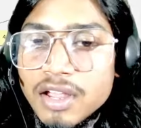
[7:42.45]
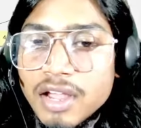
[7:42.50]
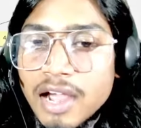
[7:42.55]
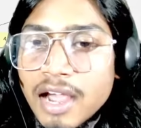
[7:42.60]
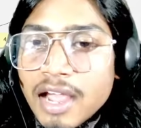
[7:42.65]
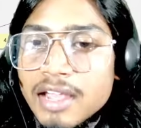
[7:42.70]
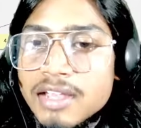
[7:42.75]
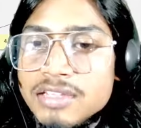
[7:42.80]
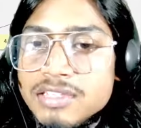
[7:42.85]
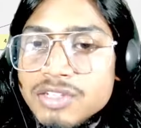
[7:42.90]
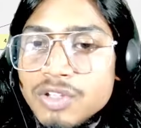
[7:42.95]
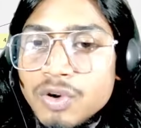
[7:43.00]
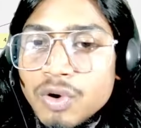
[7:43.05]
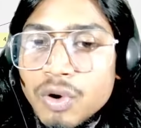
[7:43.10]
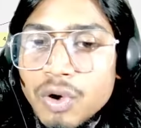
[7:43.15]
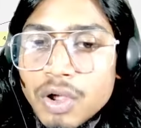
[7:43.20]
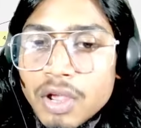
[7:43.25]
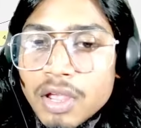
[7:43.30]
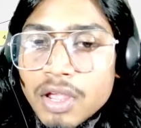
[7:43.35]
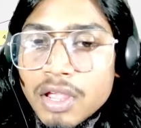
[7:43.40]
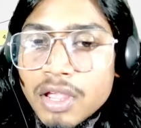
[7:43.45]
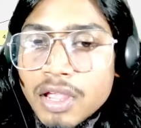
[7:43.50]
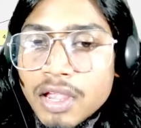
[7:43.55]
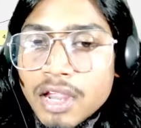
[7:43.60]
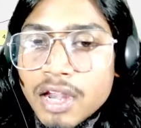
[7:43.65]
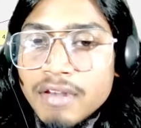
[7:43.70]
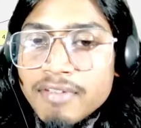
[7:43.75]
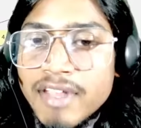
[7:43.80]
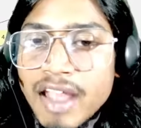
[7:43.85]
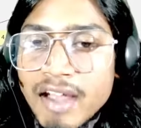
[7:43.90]
I is 0,
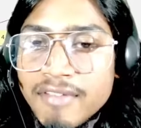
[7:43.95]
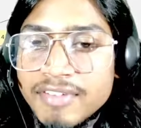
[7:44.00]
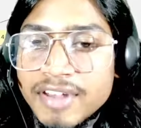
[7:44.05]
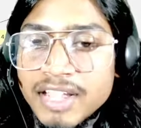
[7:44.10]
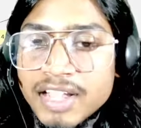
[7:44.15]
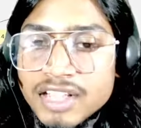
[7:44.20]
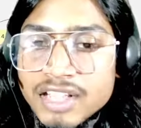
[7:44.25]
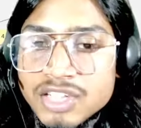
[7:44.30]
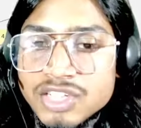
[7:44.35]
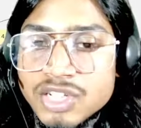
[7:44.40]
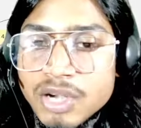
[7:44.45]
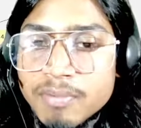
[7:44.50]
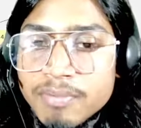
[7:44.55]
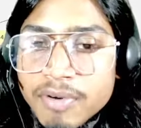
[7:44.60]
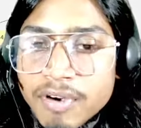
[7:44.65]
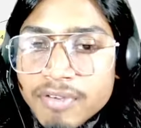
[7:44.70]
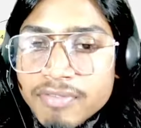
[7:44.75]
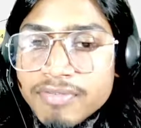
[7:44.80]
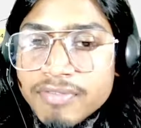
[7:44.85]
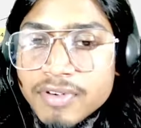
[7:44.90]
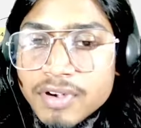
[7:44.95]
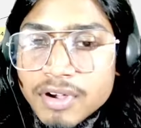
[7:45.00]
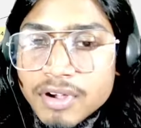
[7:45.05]
and we have taken the jump of